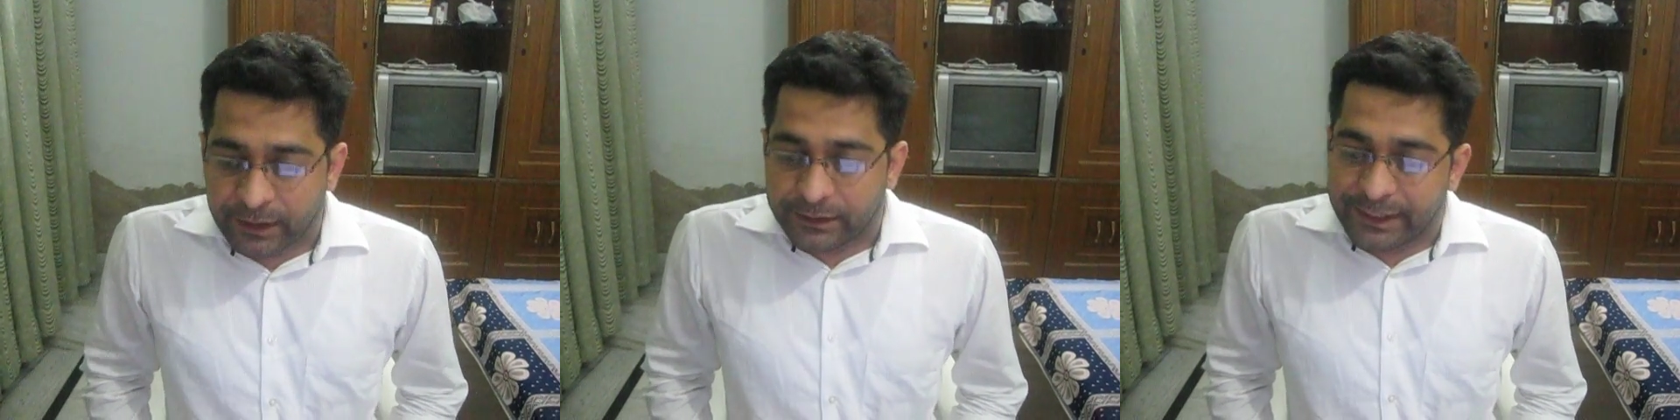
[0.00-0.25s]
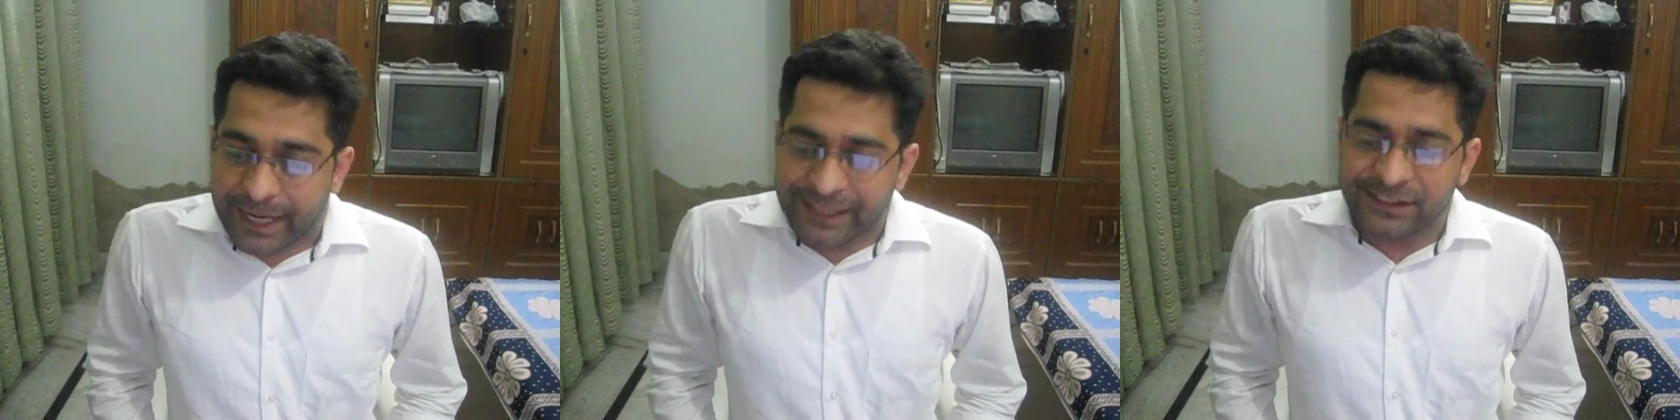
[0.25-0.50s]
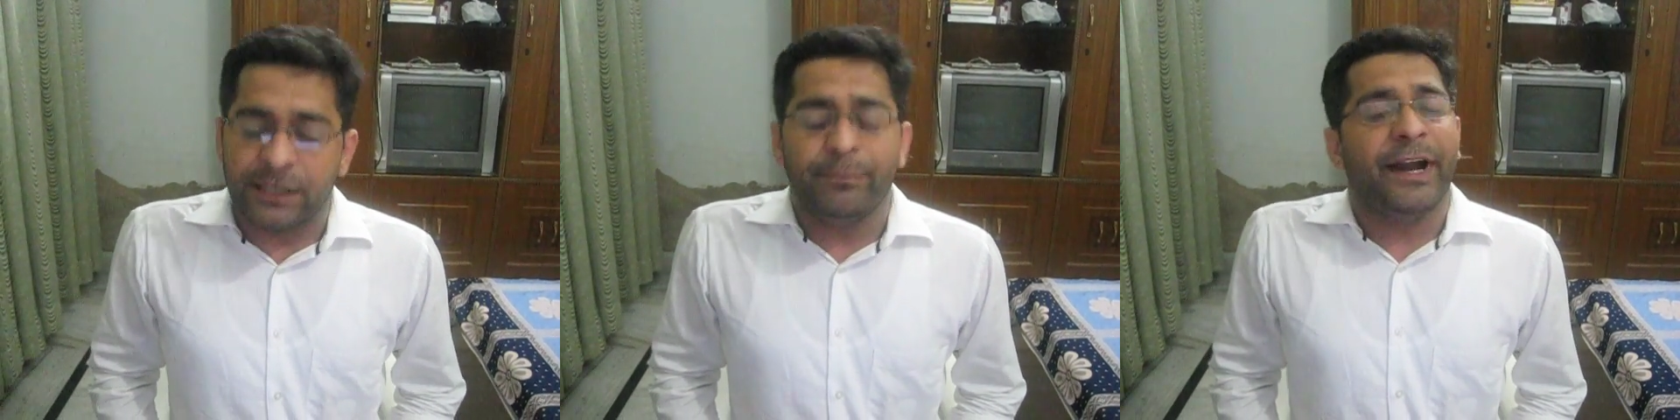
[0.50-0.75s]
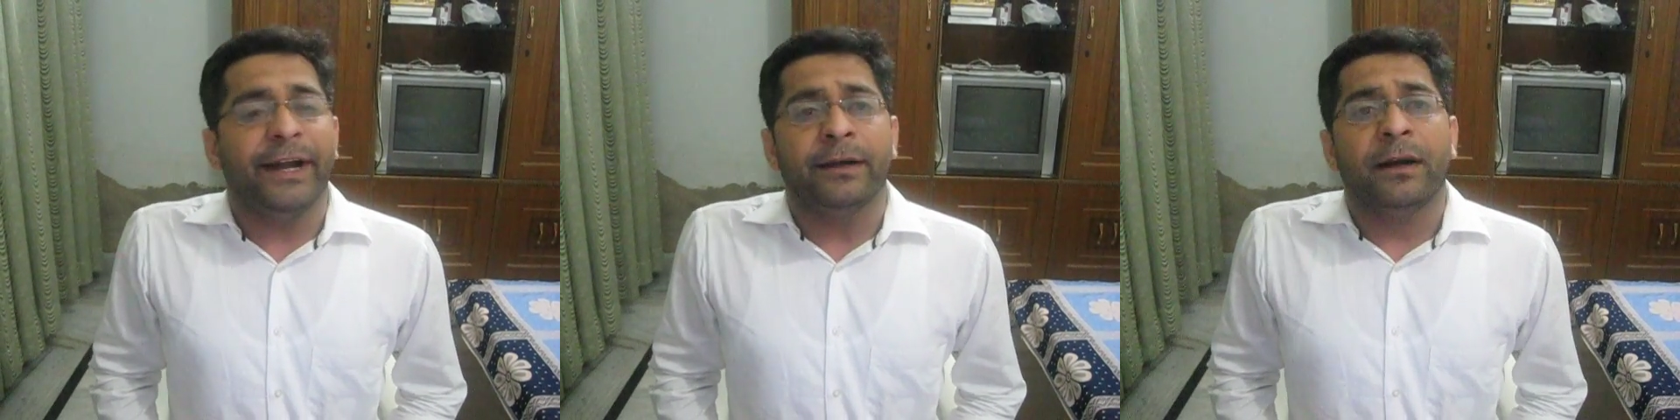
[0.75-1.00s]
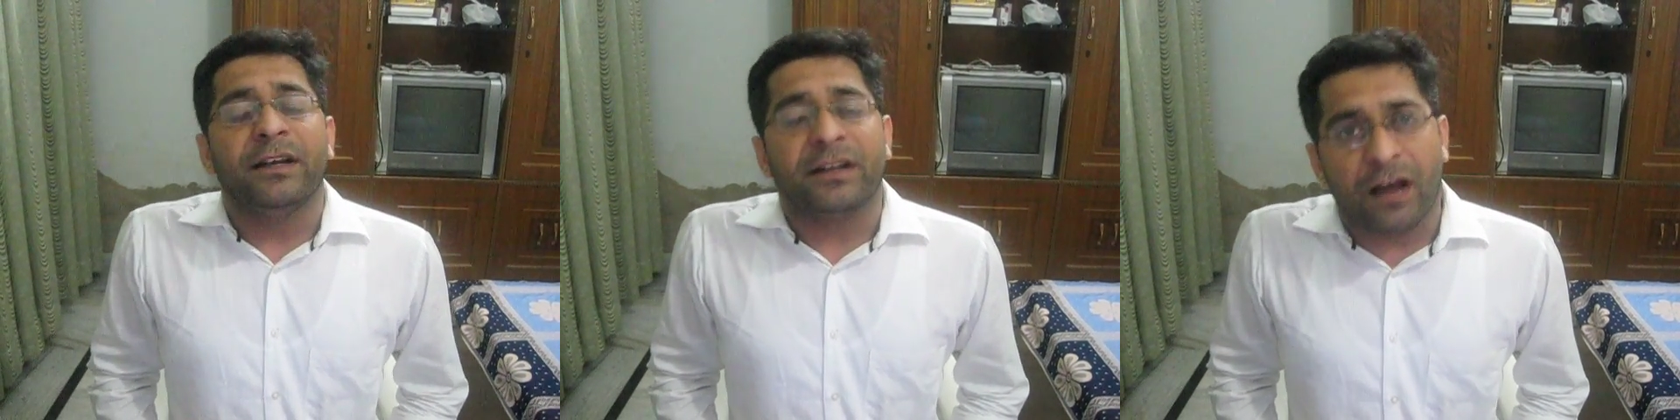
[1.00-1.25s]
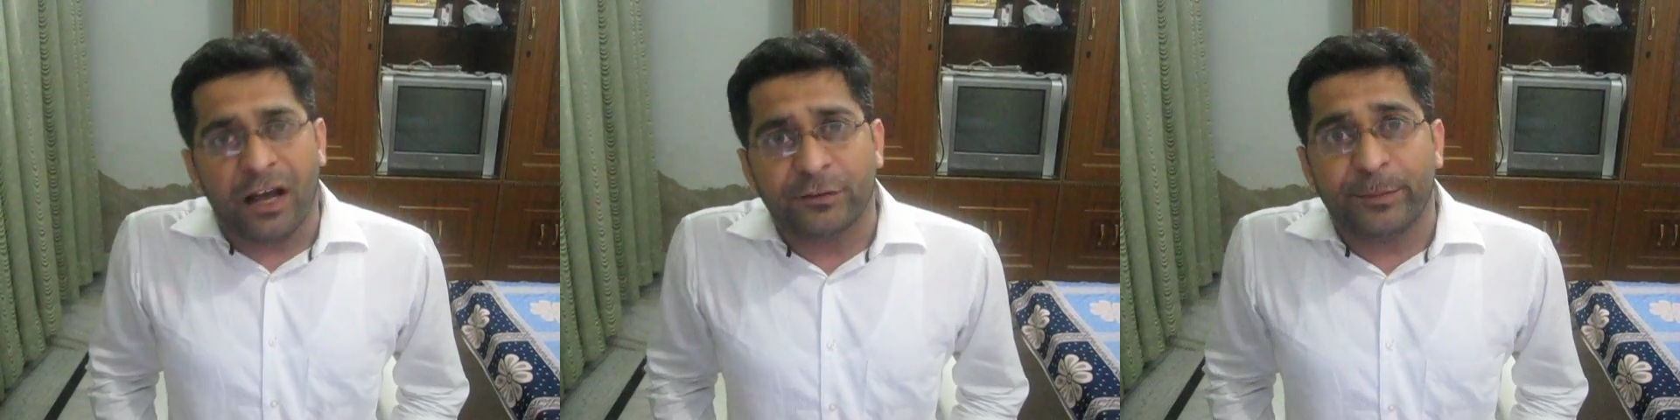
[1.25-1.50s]
the estimate
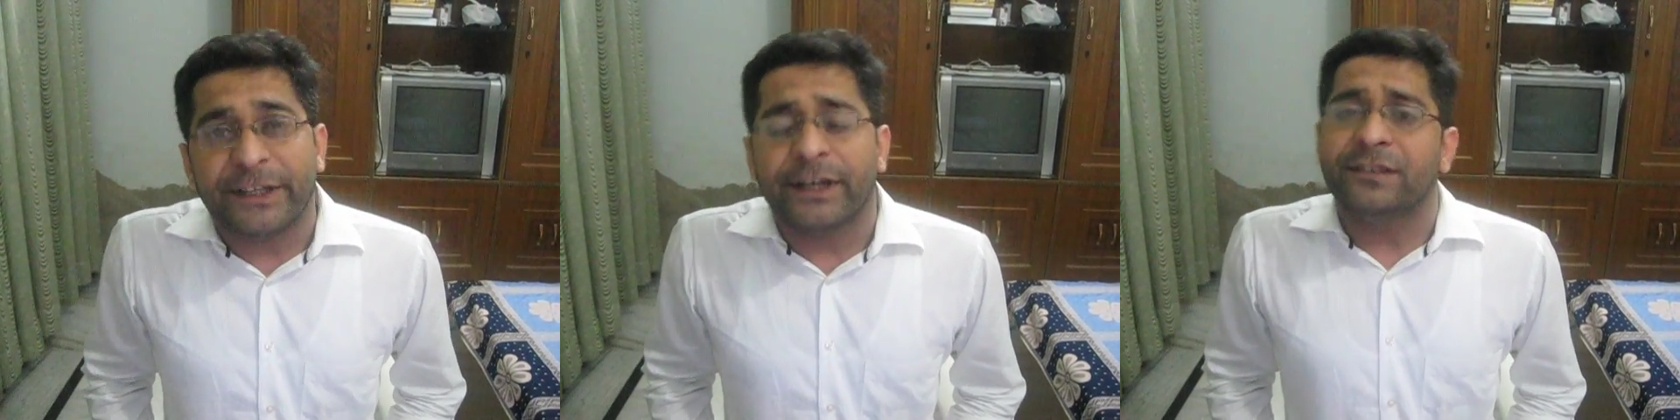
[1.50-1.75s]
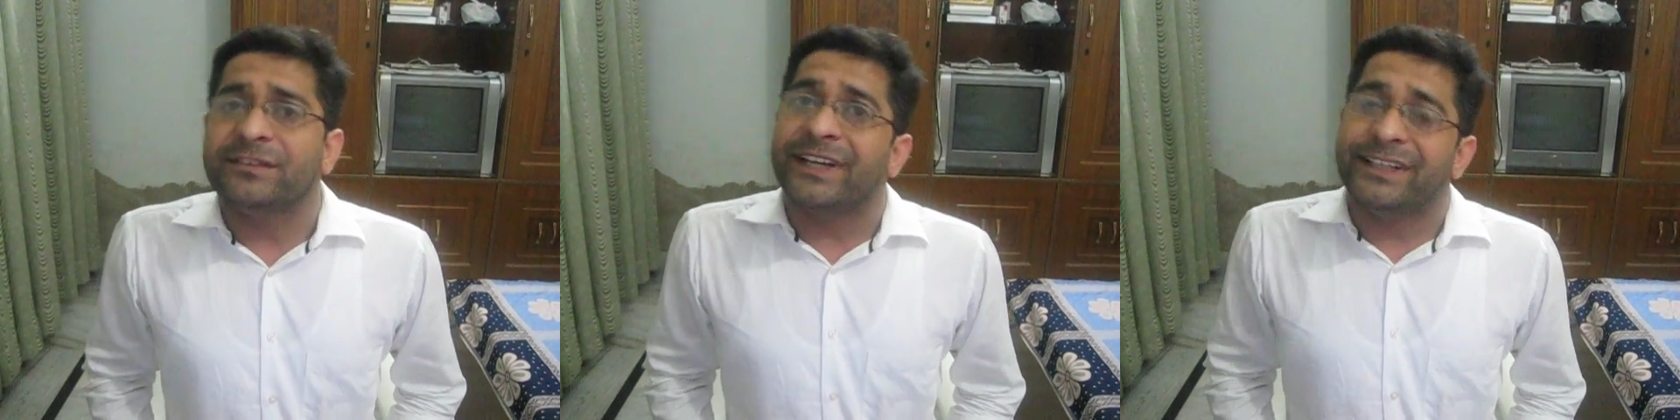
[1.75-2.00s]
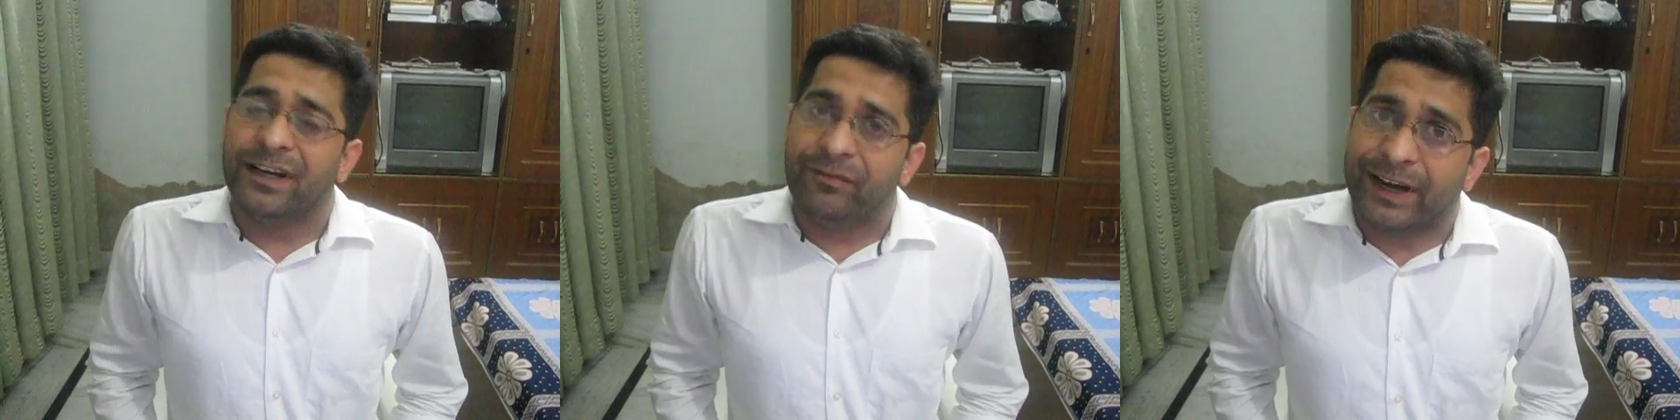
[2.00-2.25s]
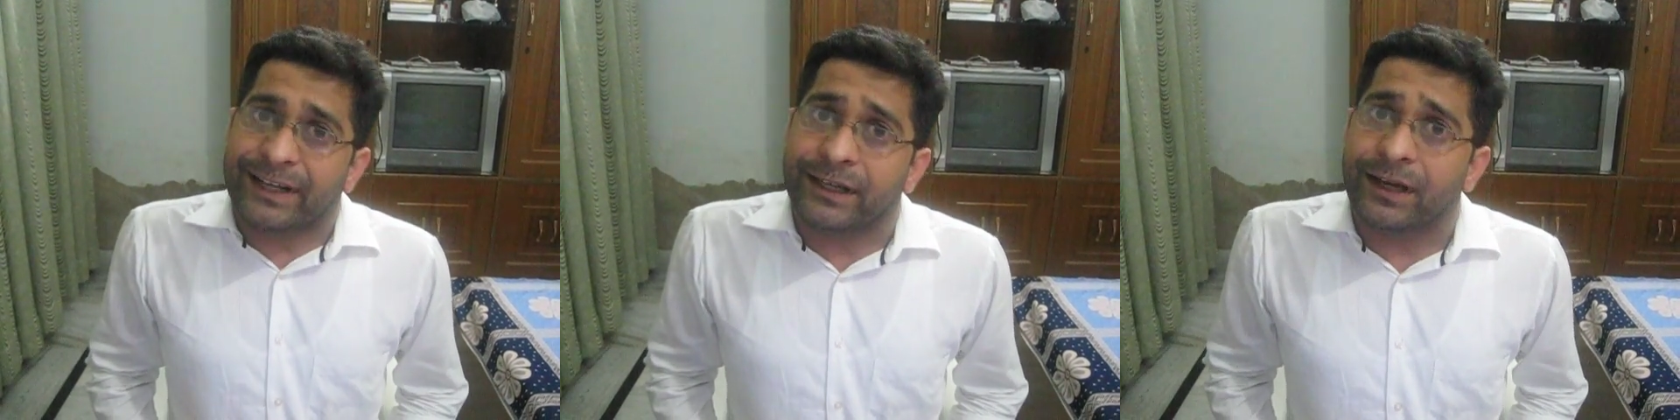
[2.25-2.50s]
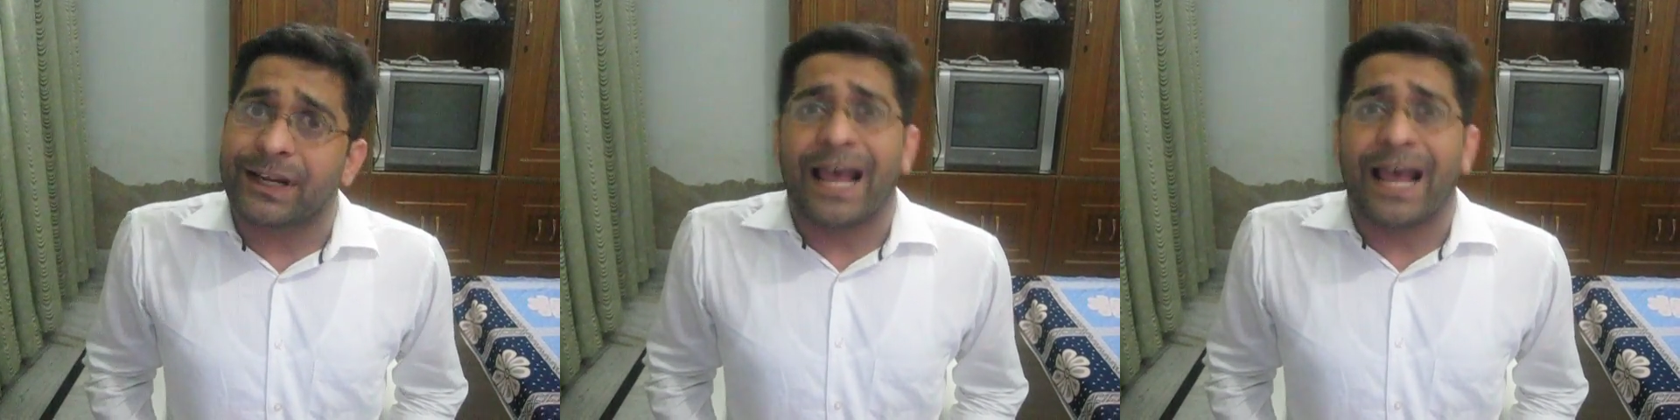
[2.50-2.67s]
transmitted signal vector